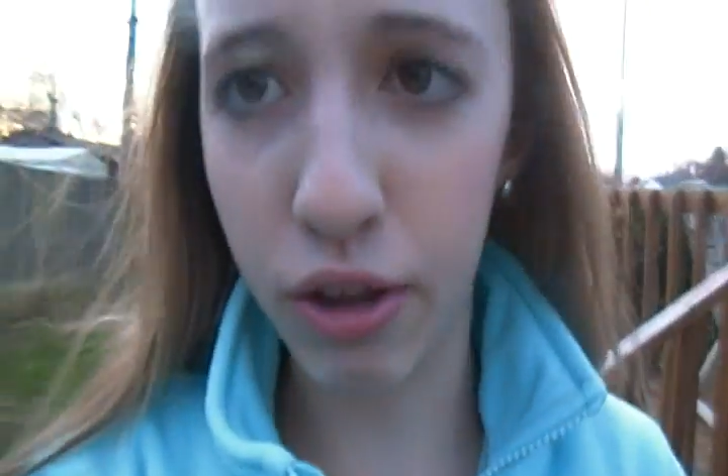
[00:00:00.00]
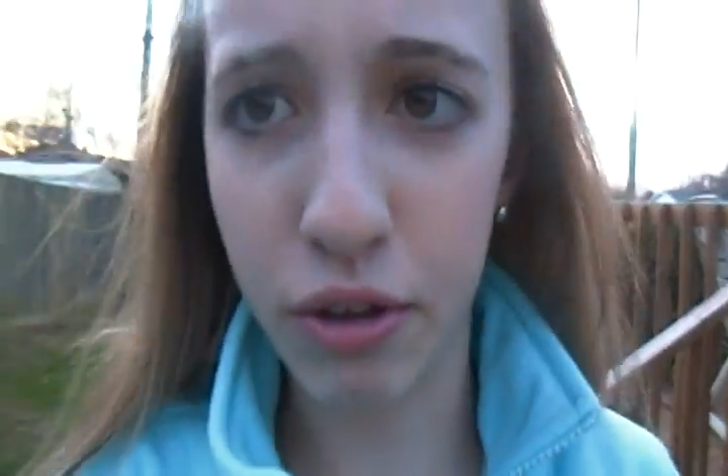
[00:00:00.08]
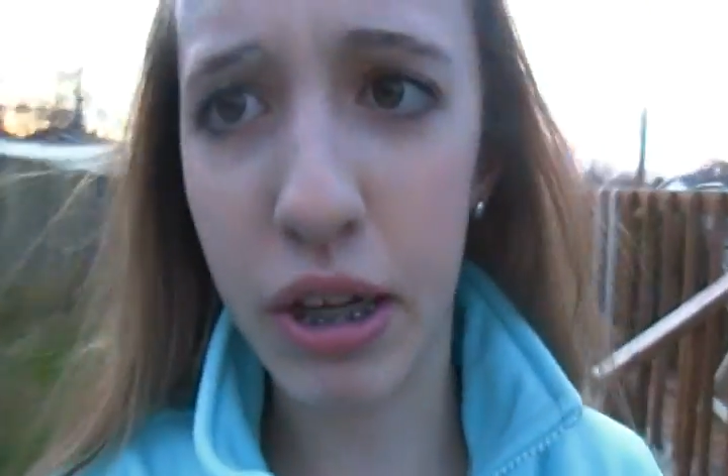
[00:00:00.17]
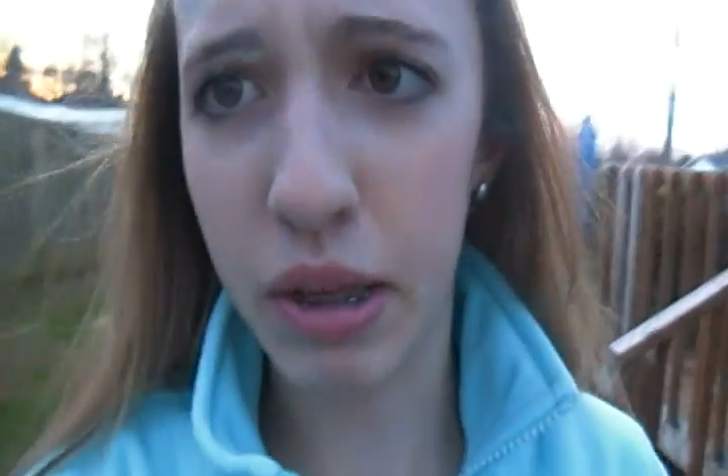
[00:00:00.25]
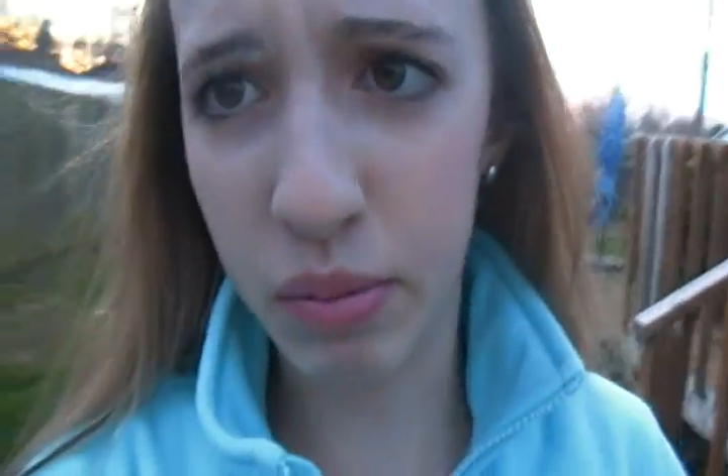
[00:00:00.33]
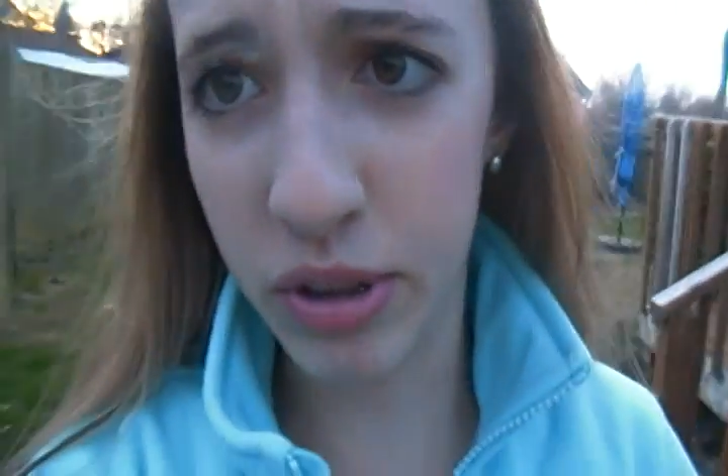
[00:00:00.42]

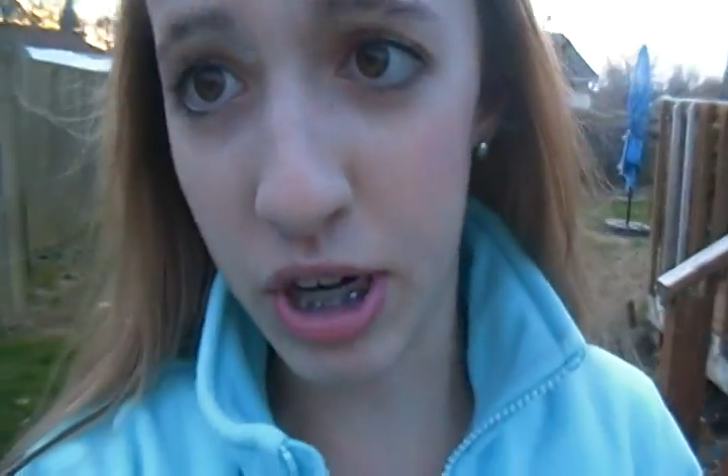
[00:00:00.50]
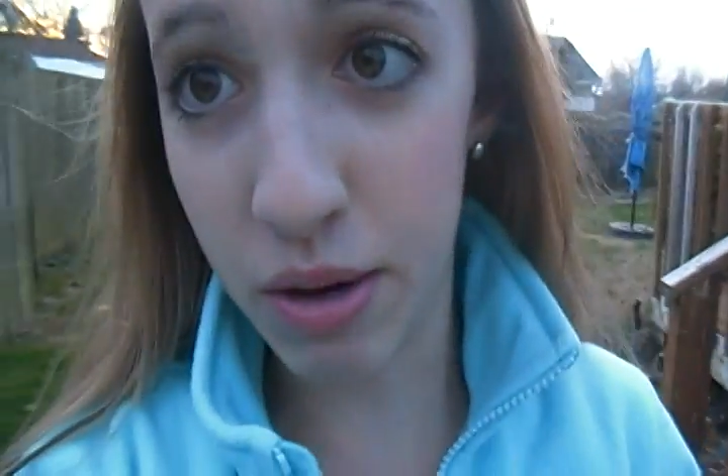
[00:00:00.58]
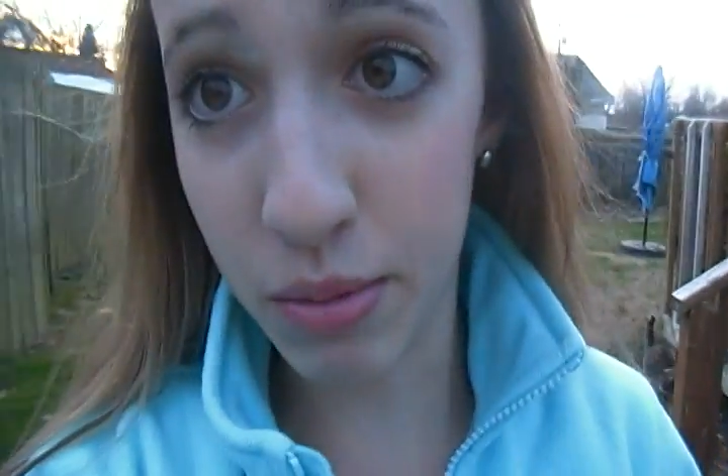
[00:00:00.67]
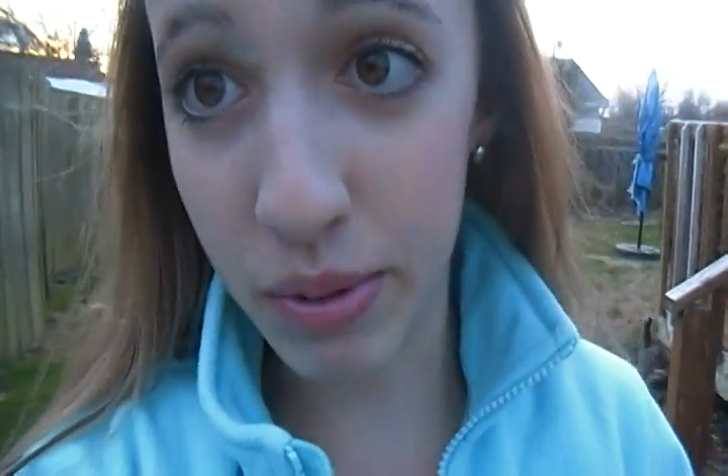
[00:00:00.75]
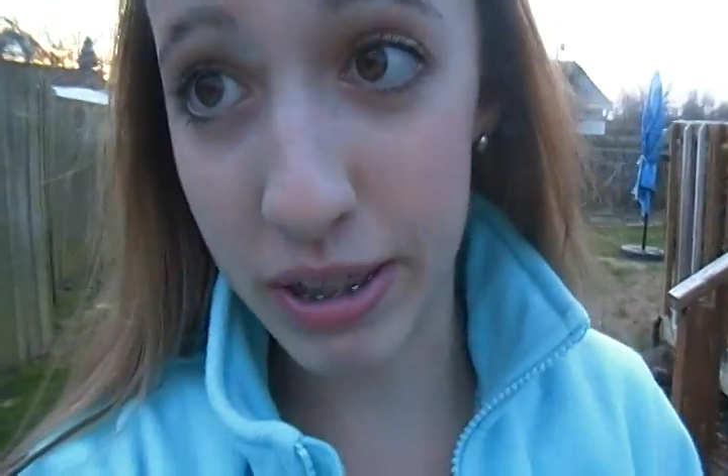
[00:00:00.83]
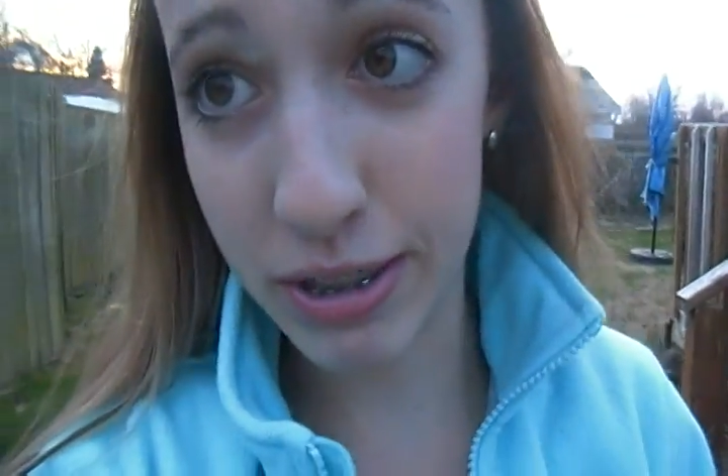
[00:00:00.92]
Hello Kitty
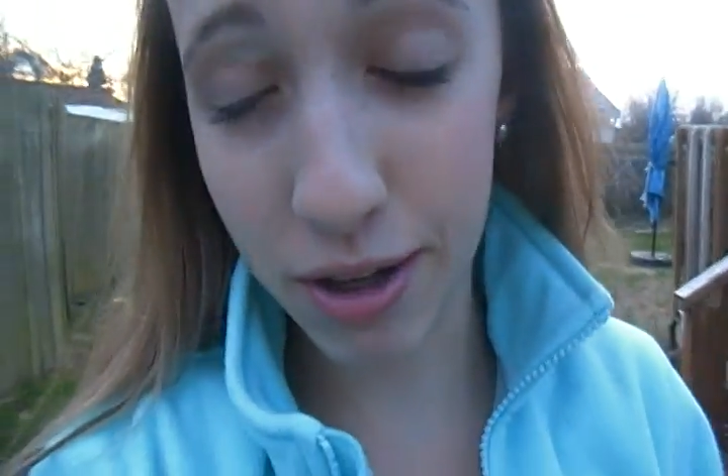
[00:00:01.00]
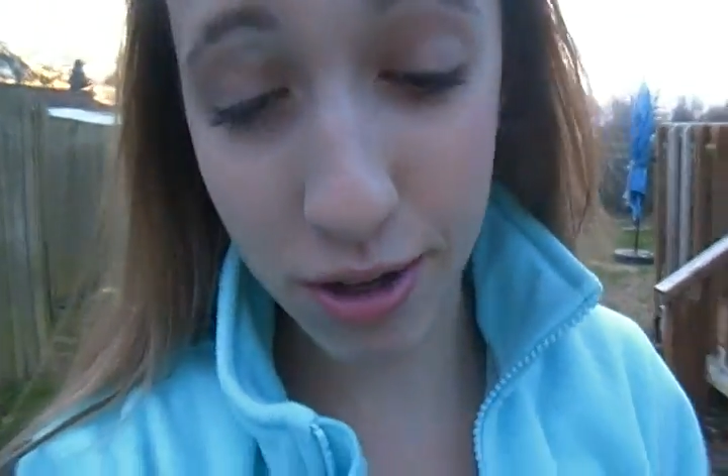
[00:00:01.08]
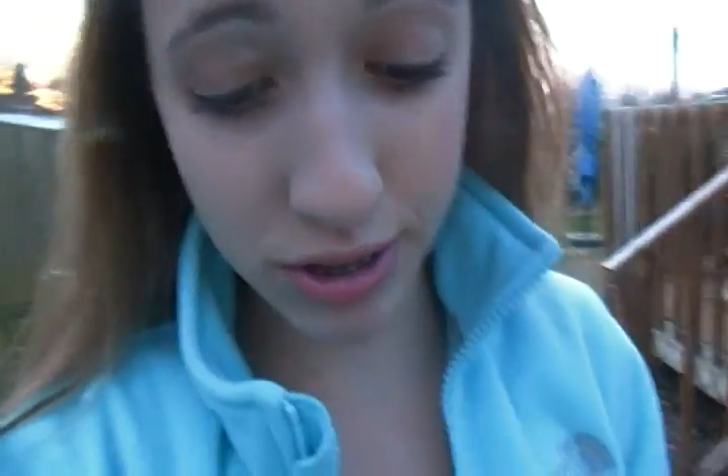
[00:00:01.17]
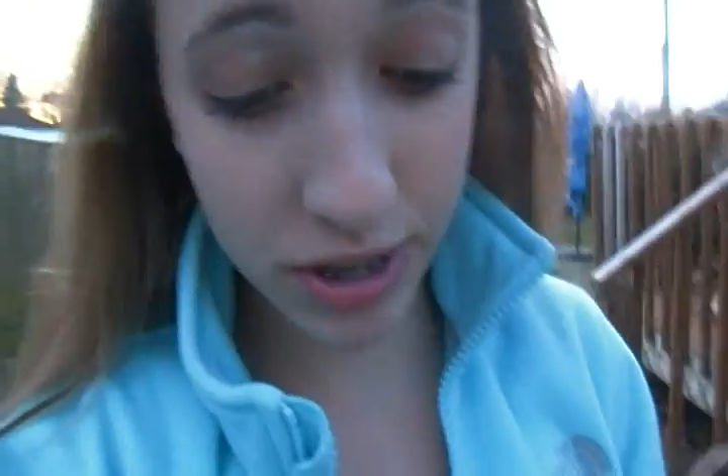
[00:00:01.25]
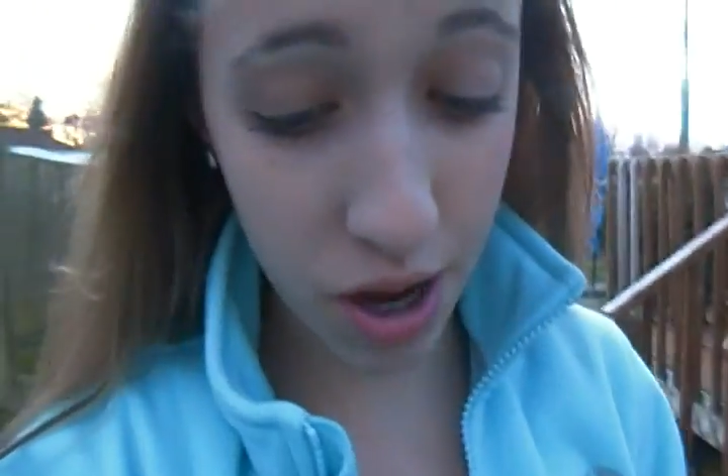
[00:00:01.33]
pajama pants on.